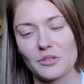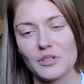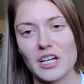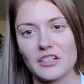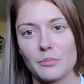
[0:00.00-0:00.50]
we
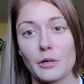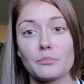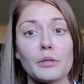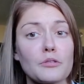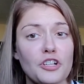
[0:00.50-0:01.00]
talked about
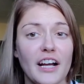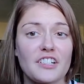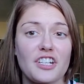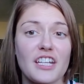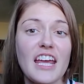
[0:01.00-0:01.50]

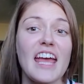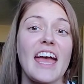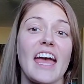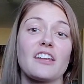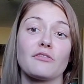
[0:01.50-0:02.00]
protraction
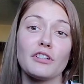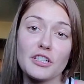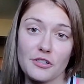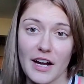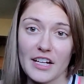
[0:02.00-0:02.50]
and
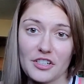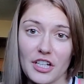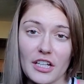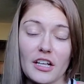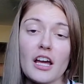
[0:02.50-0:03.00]

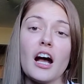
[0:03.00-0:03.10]
retraction